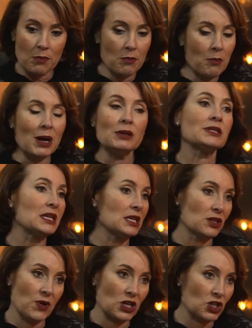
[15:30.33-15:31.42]

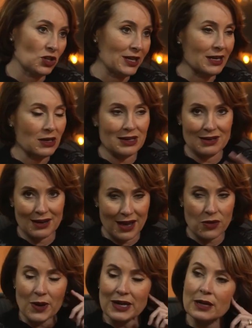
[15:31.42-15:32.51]
multi-directional and
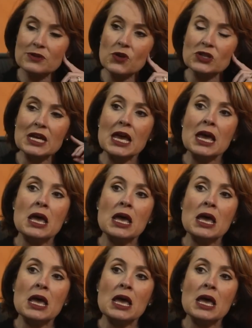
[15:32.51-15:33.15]
neither one comes first.